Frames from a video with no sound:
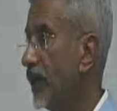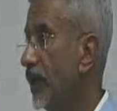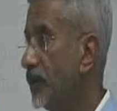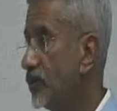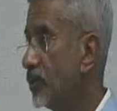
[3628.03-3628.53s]

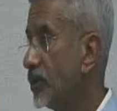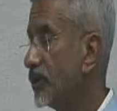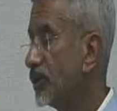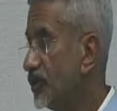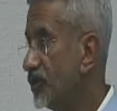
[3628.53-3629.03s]
It took
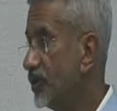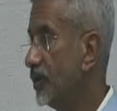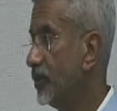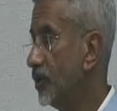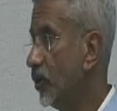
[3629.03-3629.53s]

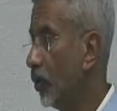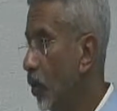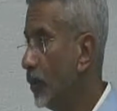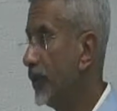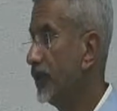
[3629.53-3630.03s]
considerable
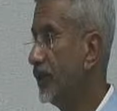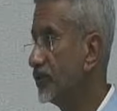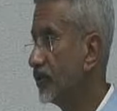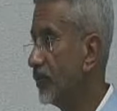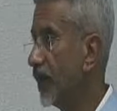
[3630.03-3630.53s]

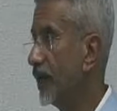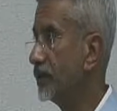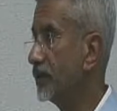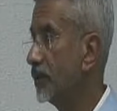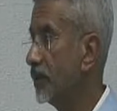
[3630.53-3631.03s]
openness of mind